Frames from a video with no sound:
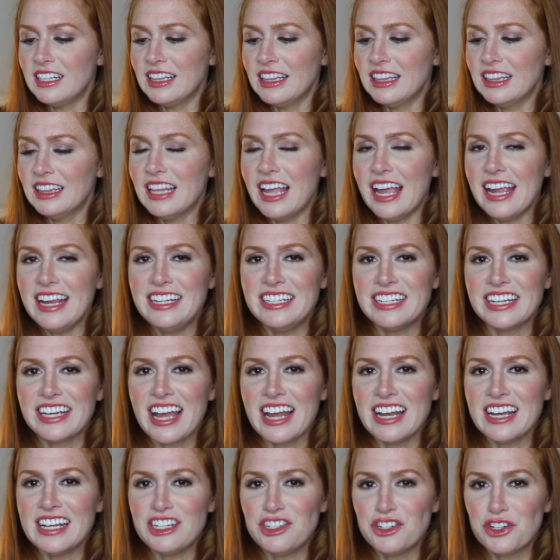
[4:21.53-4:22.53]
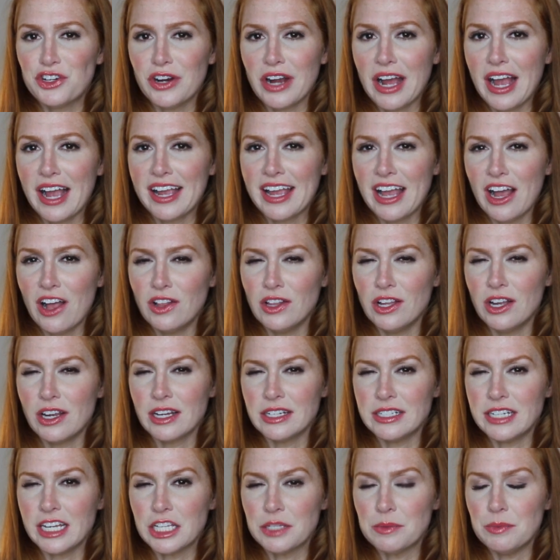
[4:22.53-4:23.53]
like to kind of track how long
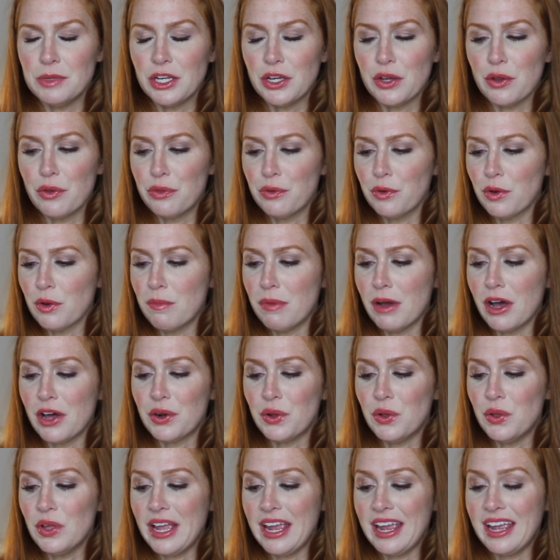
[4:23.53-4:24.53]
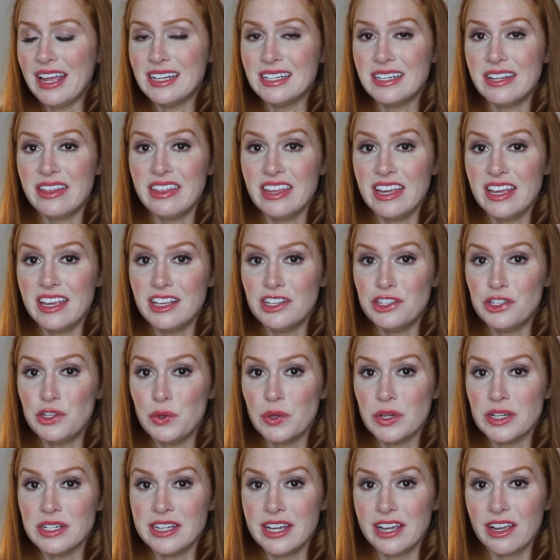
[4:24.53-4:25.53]
it takes me to go through a bottle, and these you
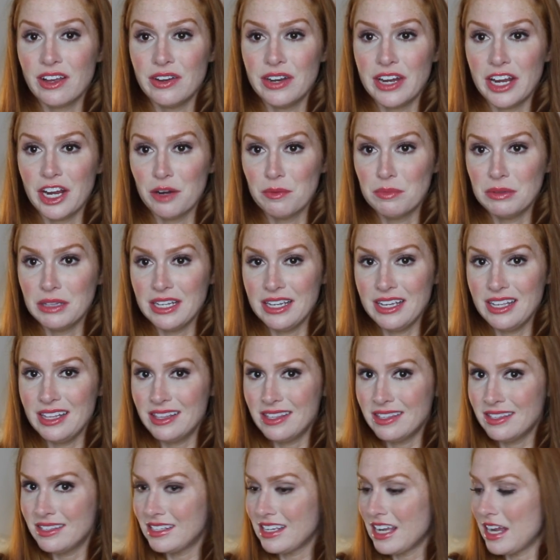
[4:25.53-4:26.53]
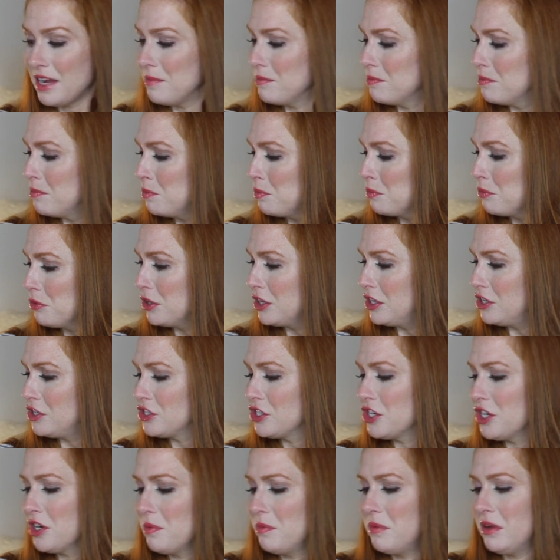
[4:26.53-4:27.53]
can take on airplanes, I'm pretty
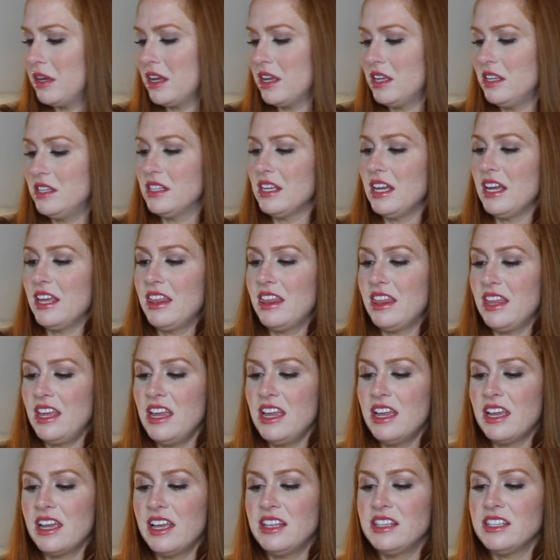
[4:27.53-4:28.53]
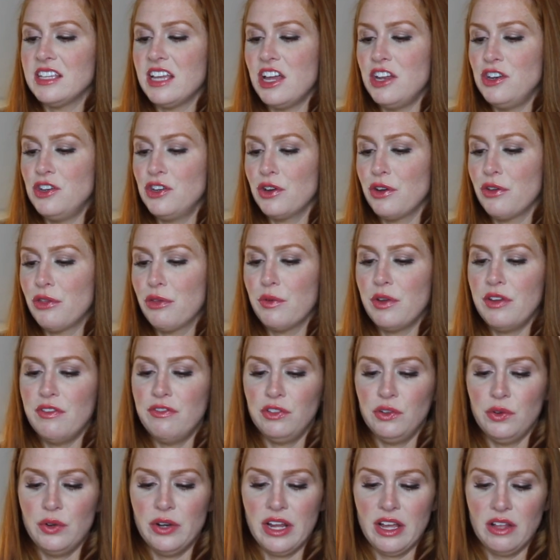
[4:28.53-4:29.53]
sure, because I think it's under 3
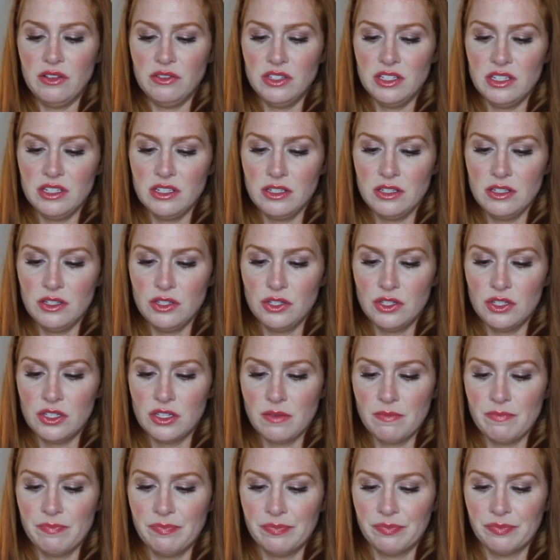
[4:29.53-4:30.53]
fluid ounces.